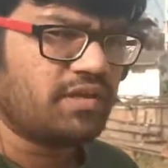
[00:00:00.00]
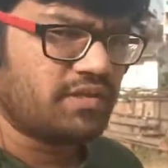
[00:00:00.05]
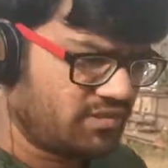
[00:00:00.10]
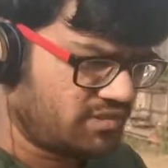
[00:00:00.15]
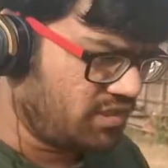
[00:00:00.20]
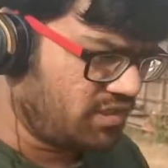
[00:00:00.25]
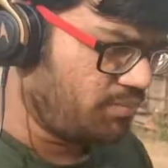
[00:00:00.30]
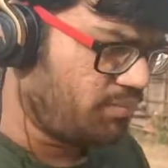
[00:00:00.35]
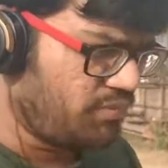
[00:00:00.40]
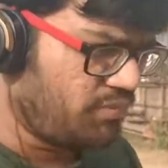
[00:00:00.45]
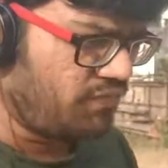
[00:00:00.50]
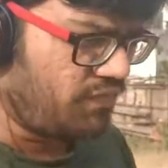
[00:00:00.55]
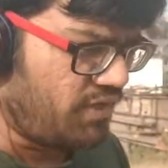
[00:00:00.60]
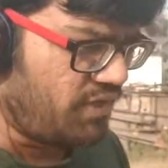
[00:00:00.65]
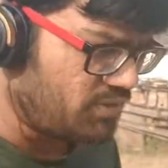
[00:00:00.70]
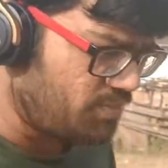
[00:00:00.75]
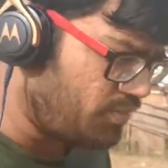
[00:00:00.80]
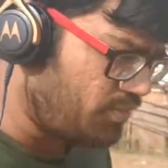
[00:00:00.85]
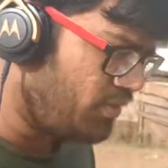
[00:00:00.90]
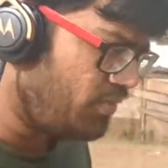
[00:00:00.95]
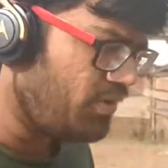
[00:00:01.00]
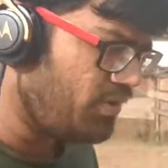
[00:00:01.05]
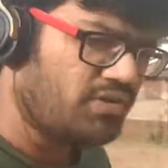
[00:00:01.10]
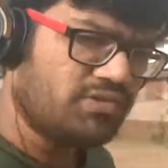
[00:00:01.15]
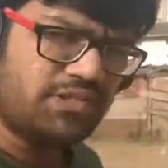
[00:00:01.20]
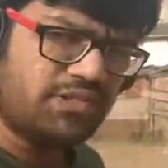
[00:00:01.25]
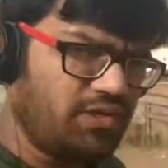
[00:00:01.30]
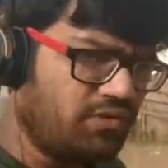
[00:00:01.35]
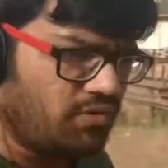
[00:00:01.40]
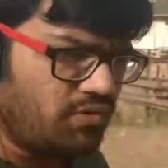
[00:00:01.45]
Skipped Facebook
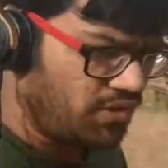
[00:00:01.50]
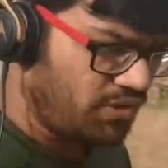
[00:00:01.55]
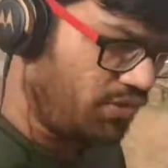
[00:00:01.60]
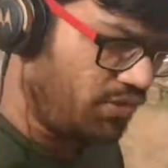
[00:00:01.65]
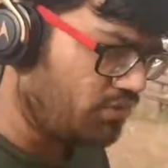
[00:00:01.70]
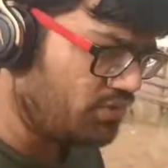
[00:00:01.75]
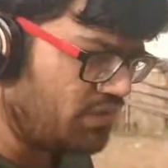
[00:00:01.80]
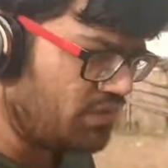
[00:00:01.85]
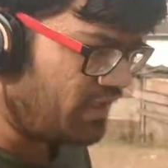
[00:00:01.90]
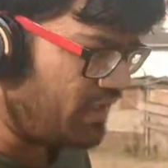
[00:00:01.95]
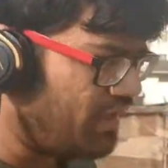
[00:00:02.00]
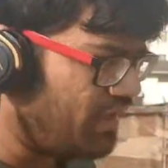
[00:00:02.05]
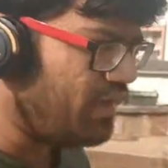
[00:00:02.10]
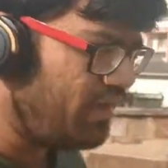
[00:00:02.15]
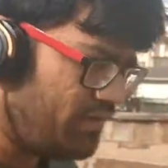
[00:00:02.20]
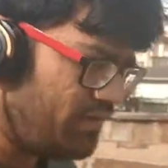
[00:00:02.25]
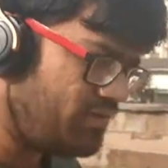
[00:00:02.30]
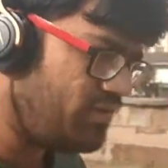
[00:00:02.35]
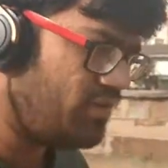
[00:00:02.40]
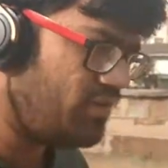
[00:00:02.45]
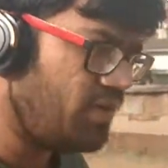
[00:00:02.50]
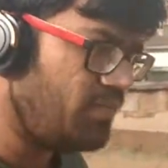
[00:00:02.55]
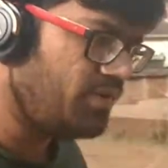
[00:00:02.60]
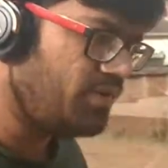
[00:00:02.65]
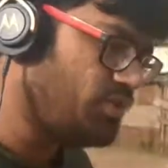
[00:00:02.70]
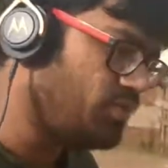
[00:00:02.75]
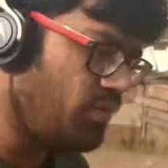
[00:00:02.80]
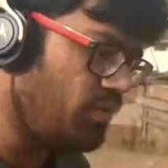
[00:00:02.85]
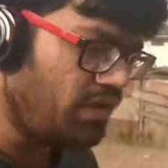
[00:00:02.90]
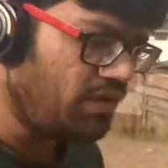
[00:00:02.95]
because I don't use that, and Instagram
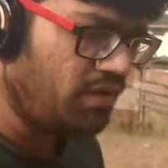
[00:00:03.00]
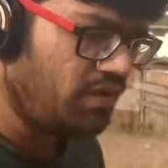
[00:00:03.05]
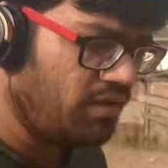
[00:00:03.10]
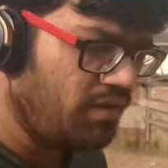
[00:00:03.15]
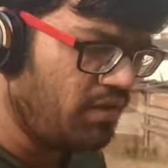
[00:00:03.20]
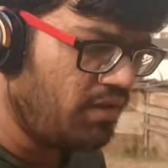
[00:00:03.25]
as well.